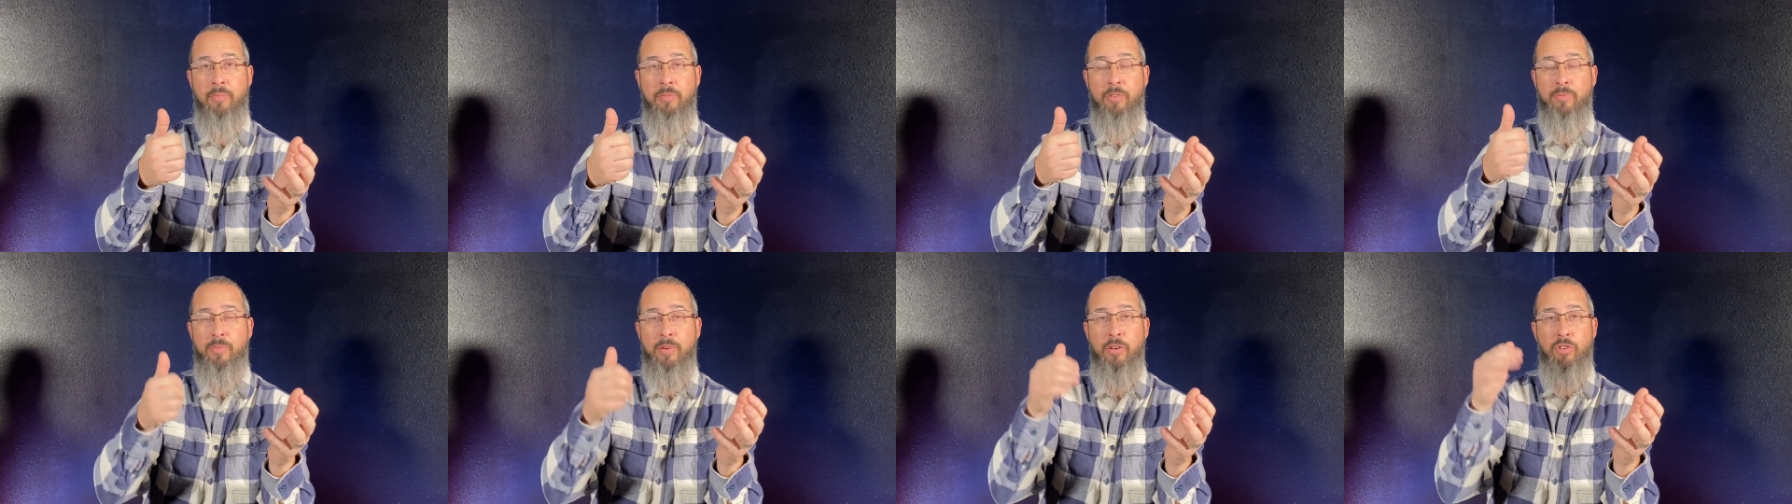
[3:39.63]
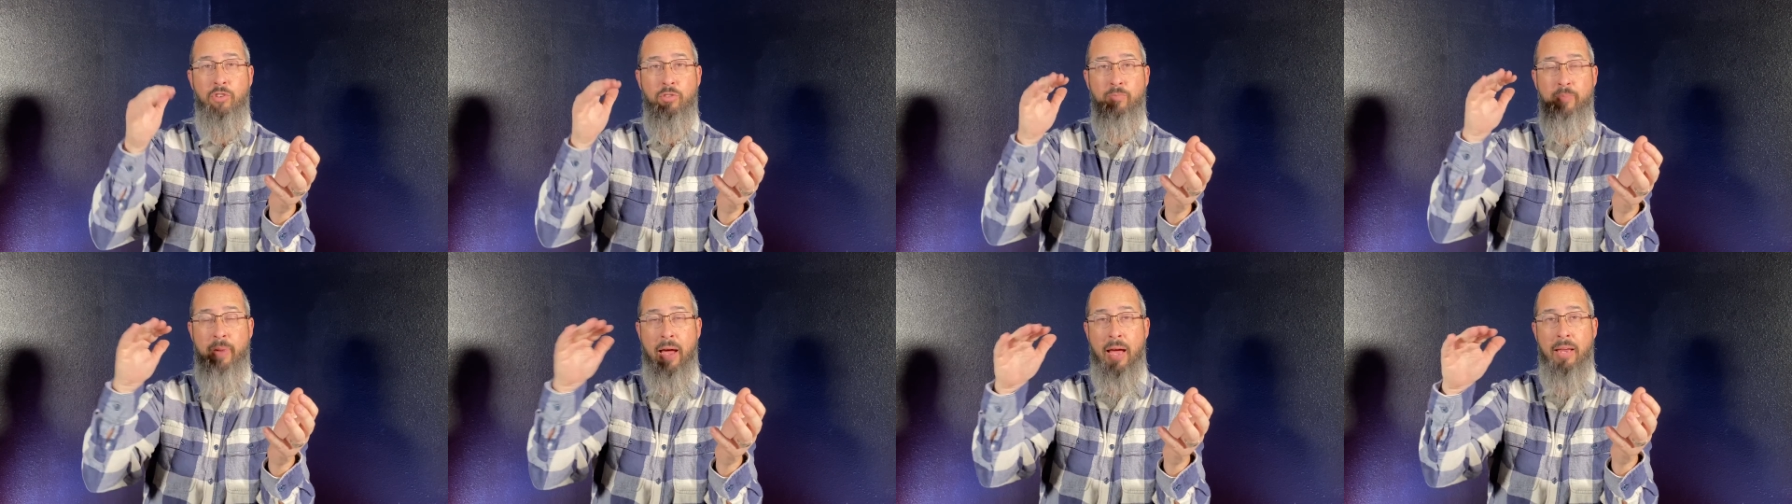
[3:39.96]
It's been
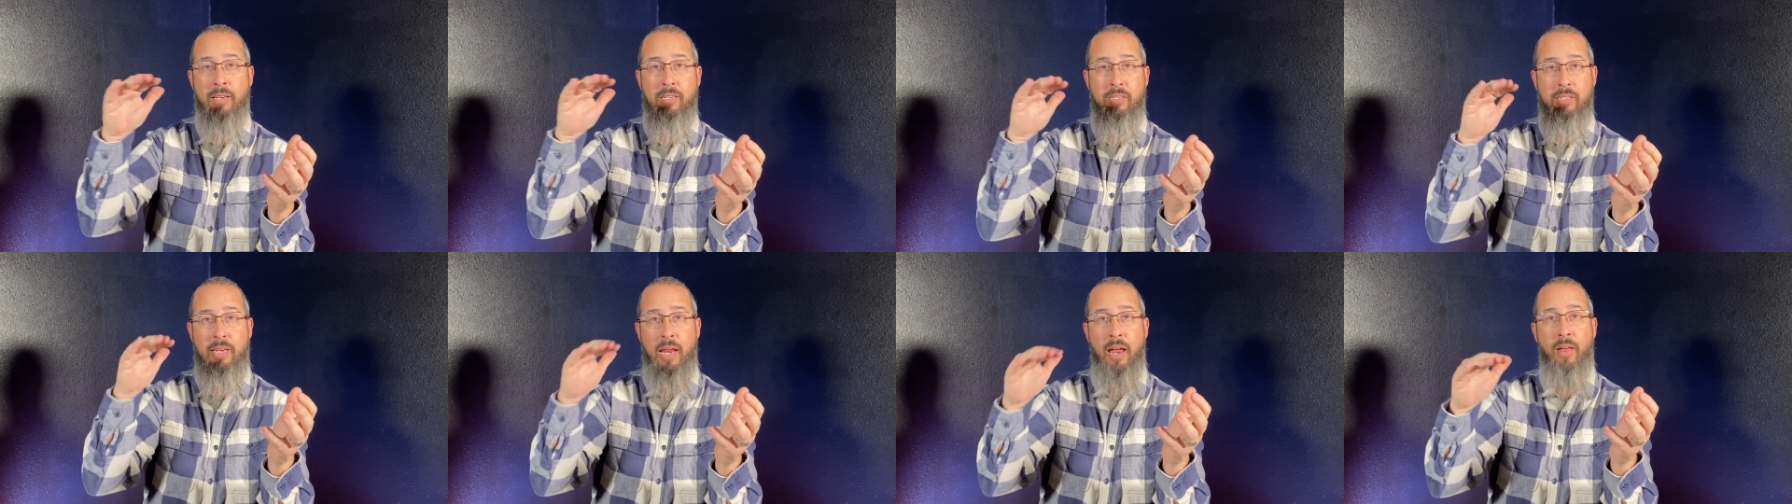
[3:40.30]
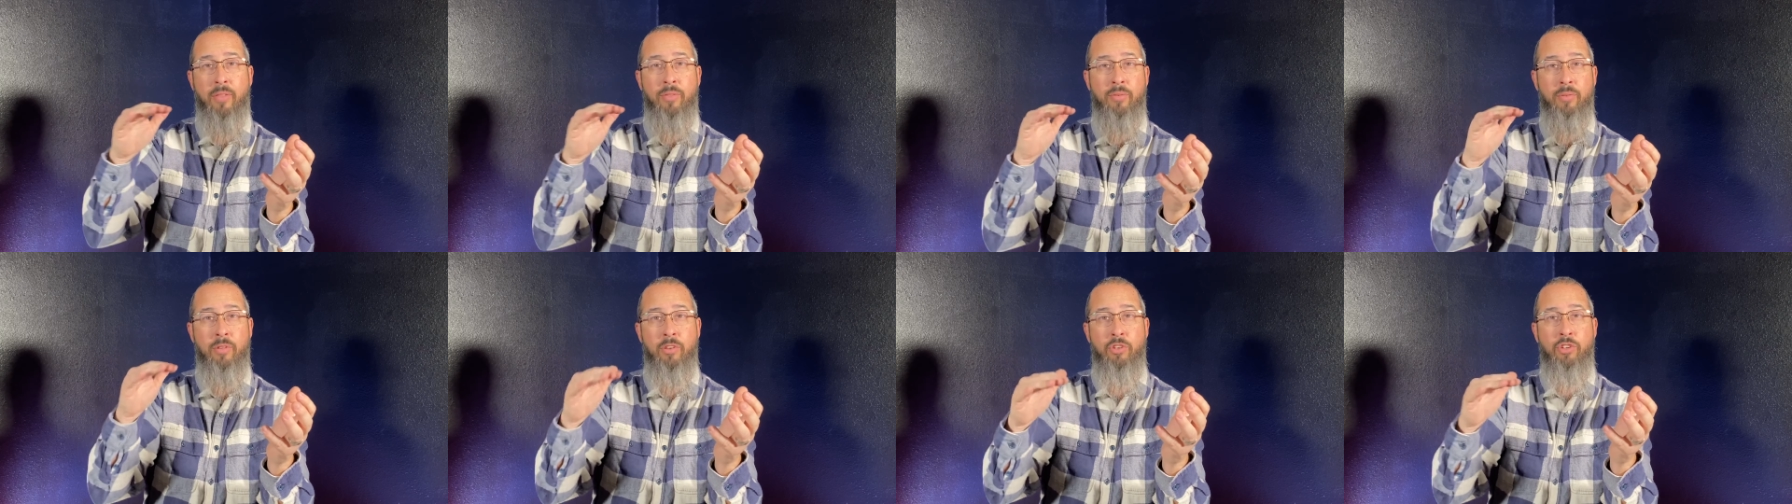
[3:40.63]
passed down
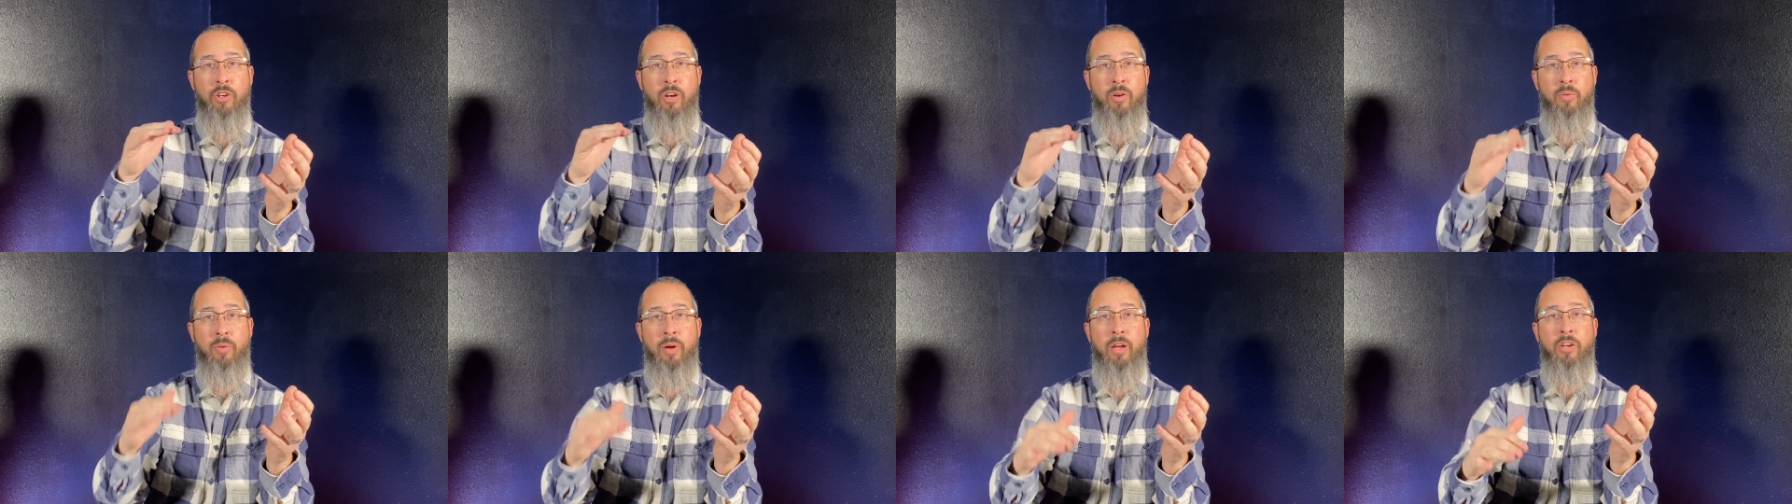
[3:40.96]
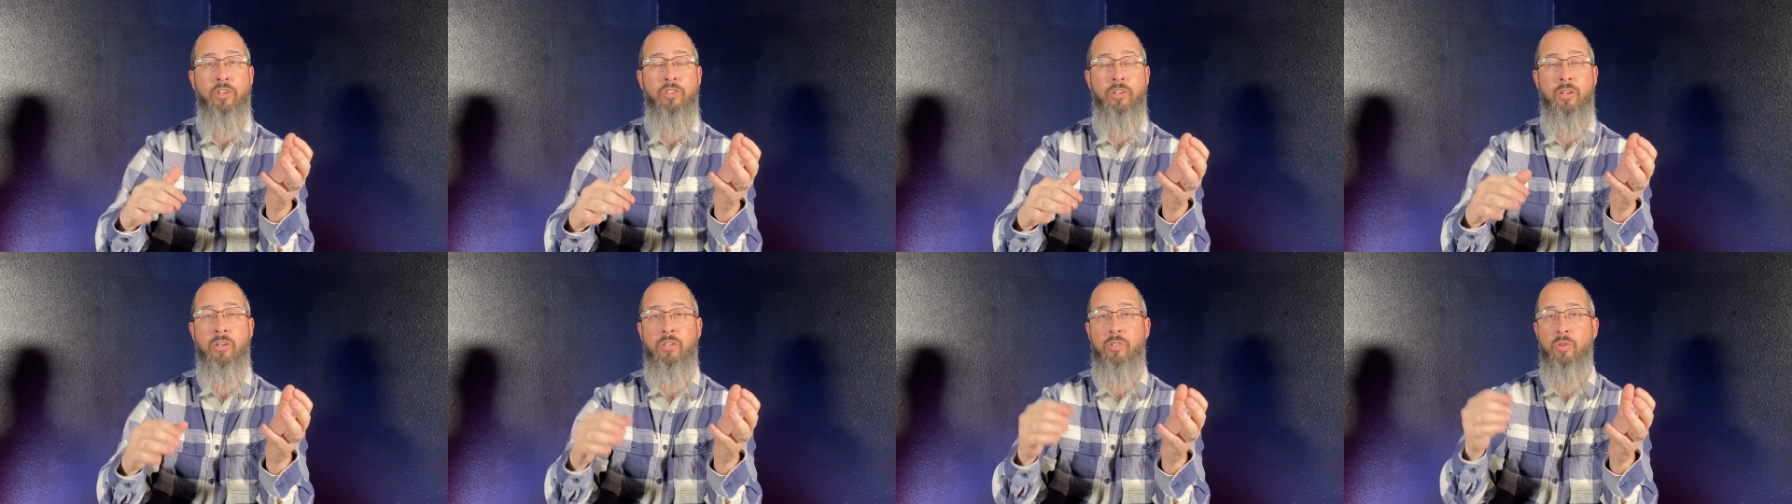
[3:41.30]
through the
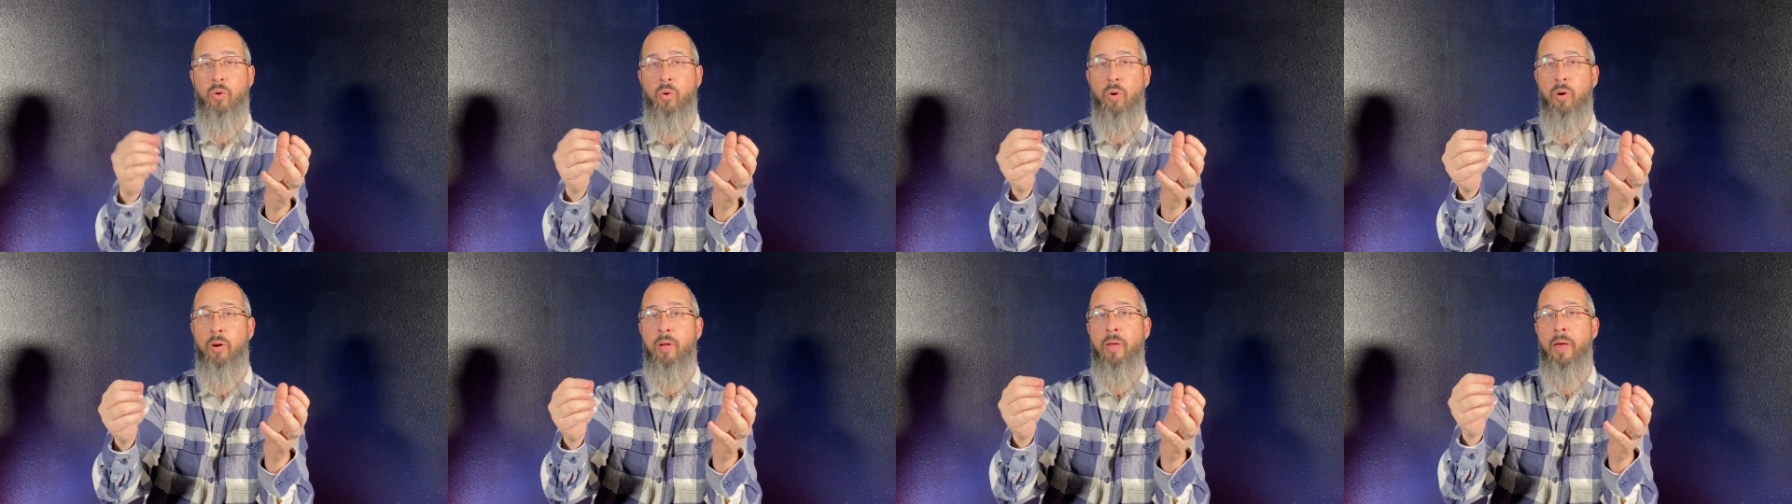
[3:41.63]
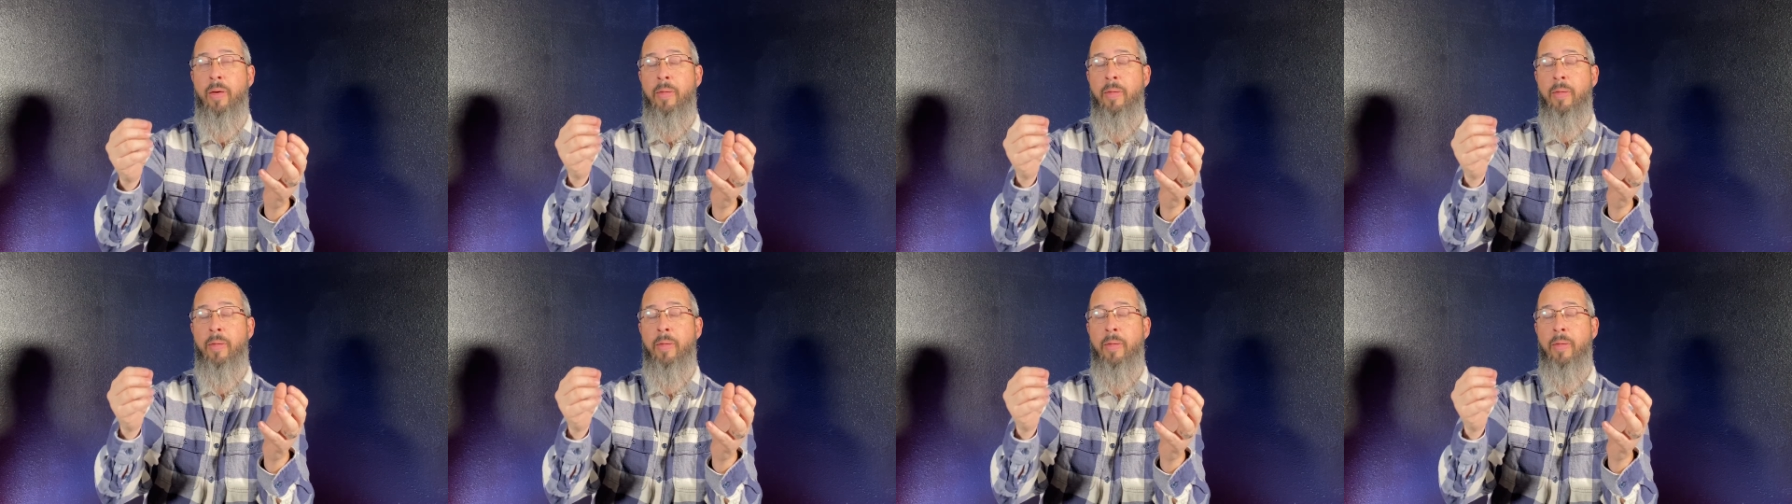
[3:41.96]
generations, or